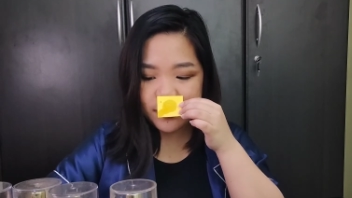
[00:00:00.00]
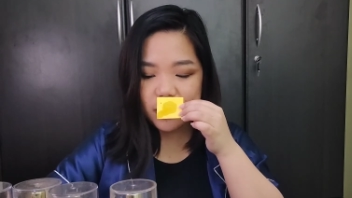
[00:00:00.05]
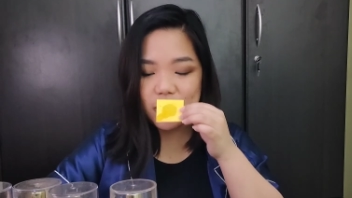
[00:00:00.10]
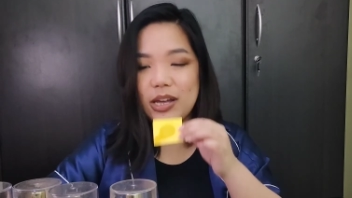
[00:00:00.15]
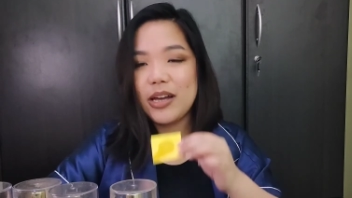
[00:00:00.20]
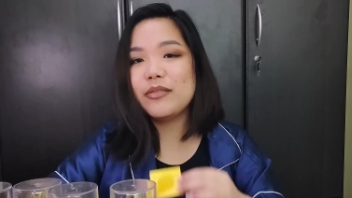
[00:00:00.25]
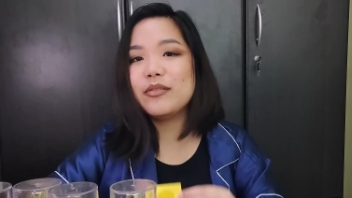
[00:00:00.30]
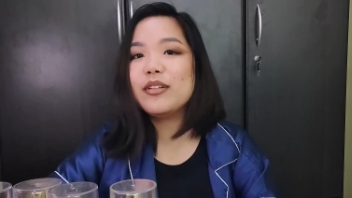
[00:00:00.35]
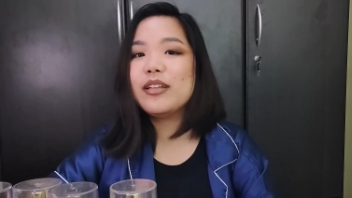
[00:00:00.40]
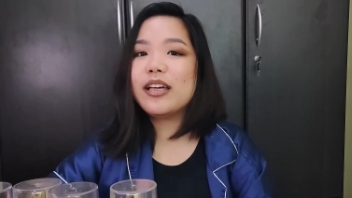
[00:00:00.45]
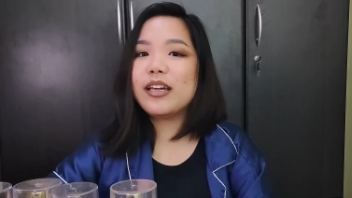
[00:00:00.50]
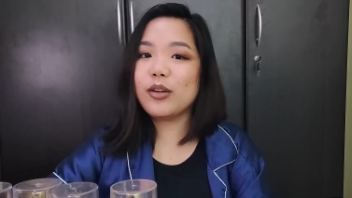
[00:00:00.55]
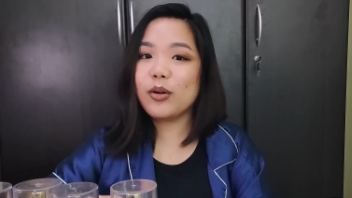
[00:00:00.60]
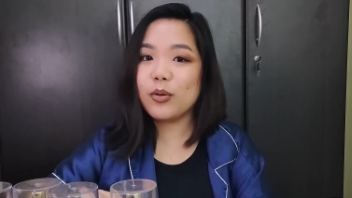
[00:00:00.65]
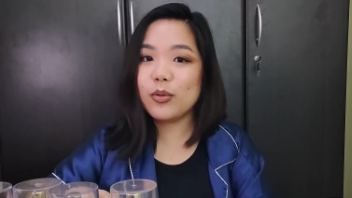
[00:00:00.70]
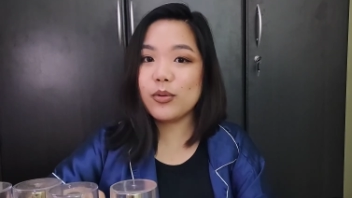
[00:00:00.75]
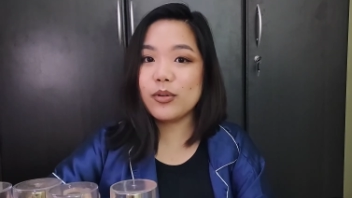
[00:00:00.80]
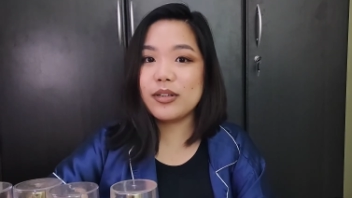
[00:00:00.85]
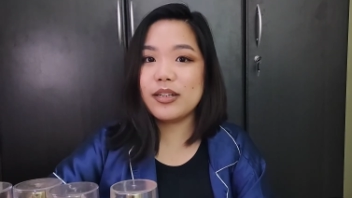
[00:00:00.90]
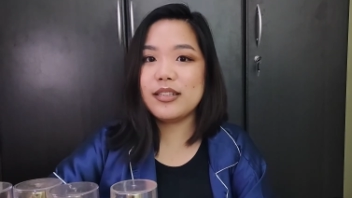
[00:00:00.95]
You have to like
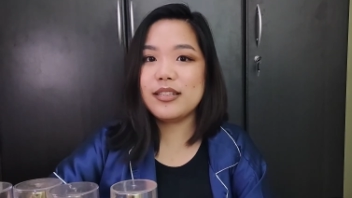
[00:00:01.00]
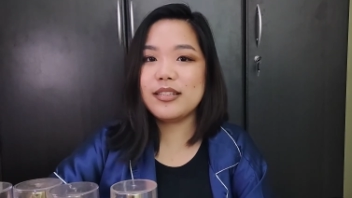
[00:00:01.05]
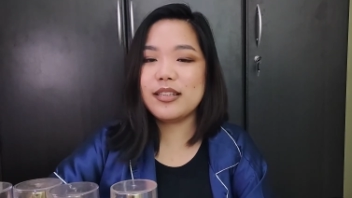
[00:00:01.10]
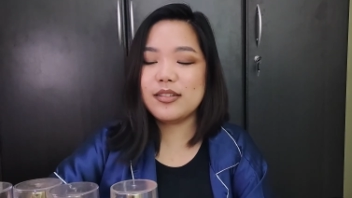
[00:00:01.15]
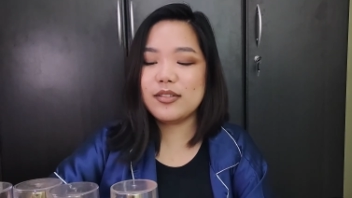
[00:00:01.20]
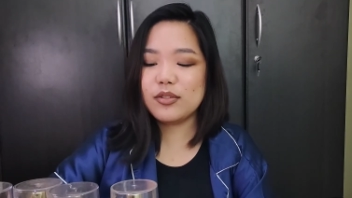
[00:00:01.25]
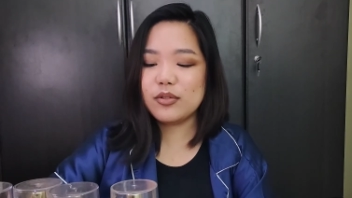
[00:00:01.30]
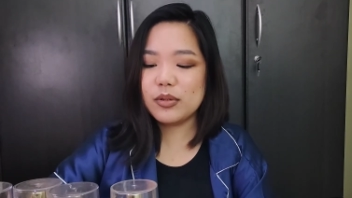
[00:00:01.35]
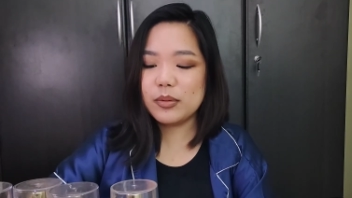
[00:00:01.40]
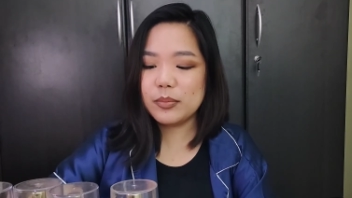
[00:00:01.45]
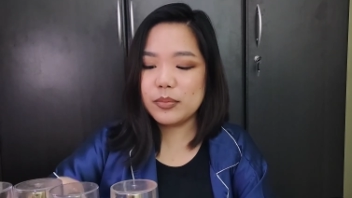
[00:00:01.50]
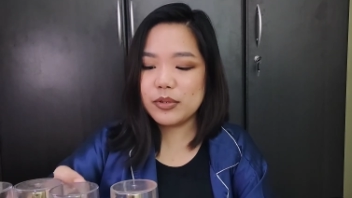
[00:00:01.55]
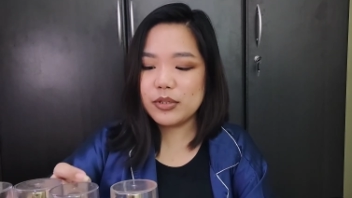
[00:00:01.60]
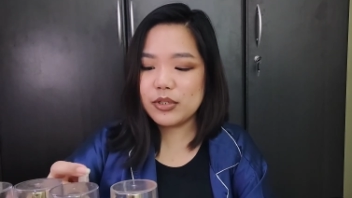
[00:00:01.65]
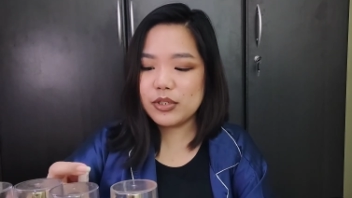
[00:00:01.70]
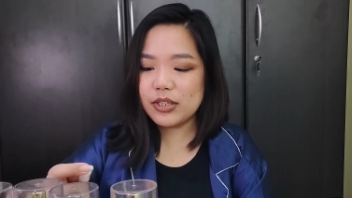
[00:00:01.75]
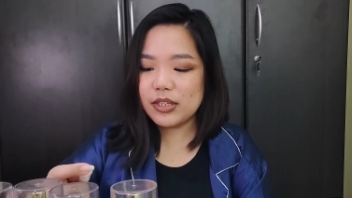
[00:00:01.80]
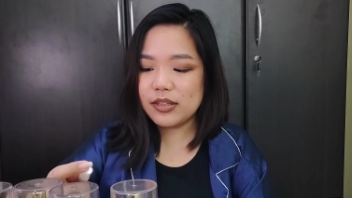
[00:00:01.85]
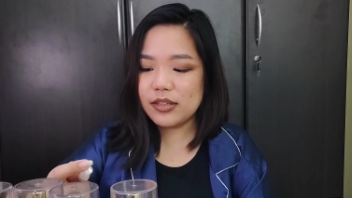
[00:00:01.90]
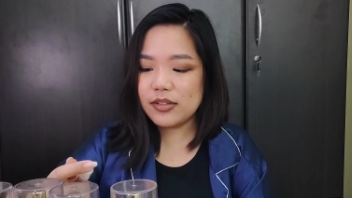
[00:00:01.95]
coconut scents to
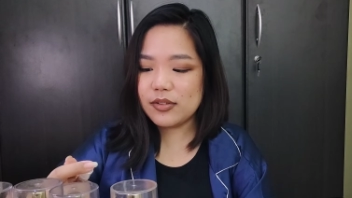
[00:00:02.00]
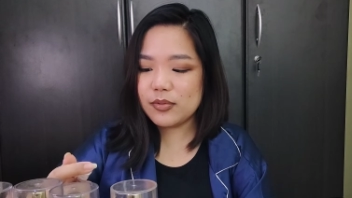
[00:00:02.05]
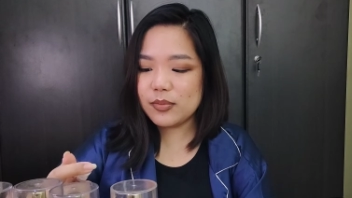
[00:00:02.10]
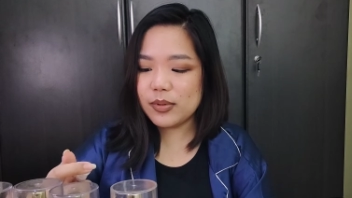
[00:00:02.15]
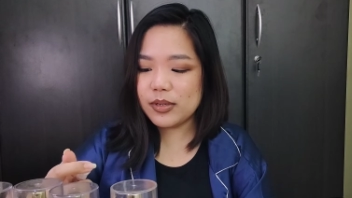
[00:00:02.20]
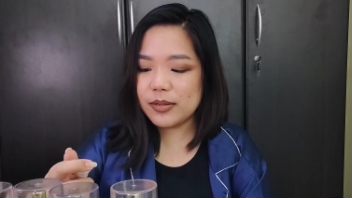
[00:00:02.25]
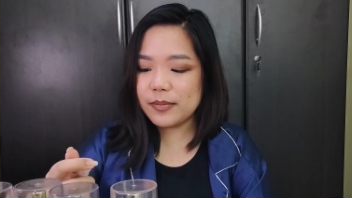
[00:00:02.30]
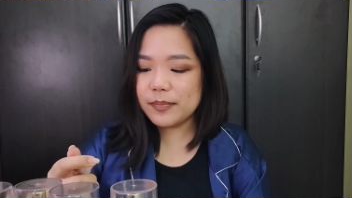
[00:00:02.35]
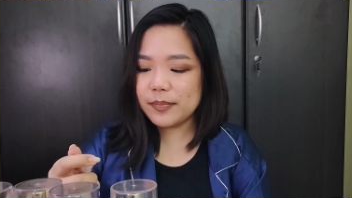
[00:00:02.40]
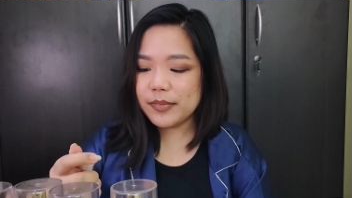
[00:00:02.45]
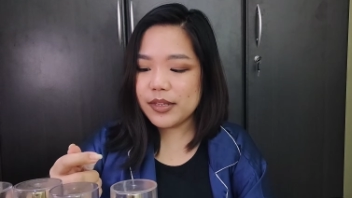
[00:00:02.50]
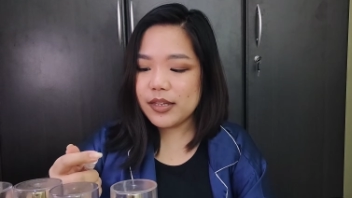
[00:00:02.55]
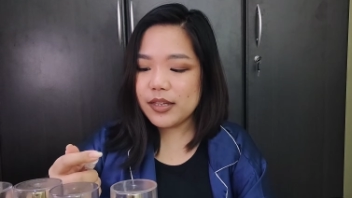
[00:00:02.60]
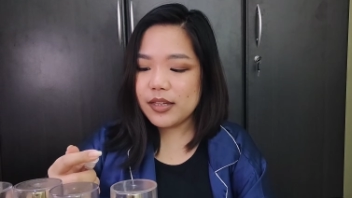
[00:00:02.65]
appreciate this one.